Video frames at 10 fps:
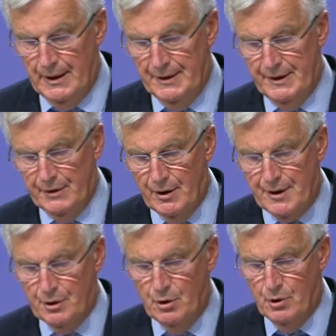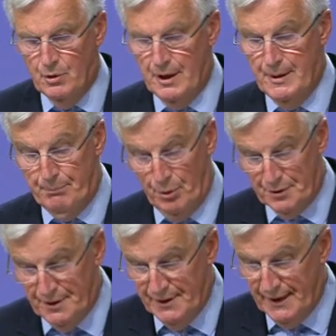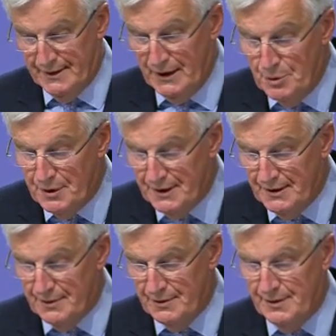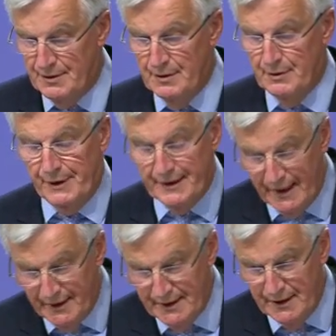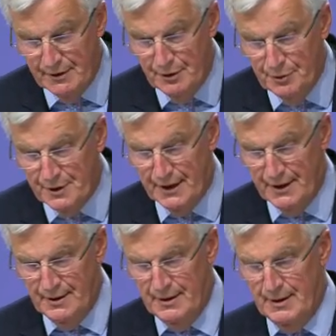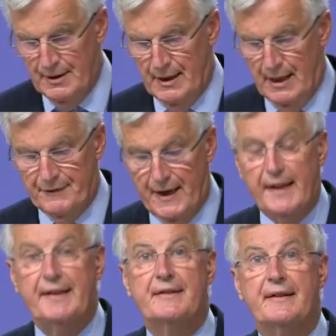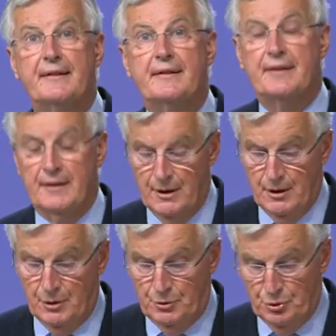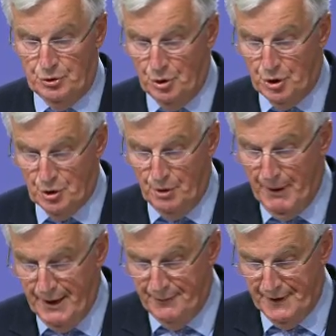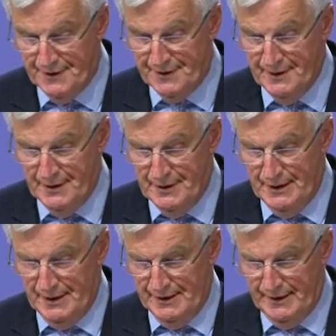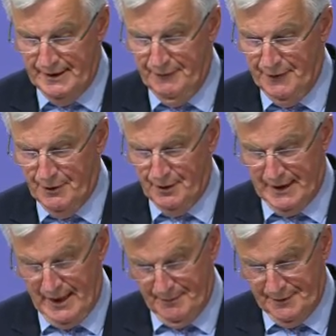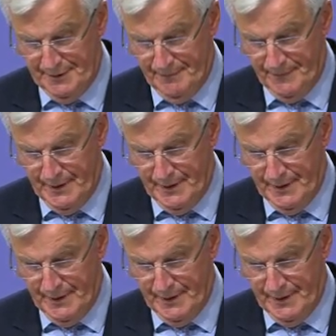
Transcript: It is also important that EU citizens residing in the UK have access to social benefits in these difficult times.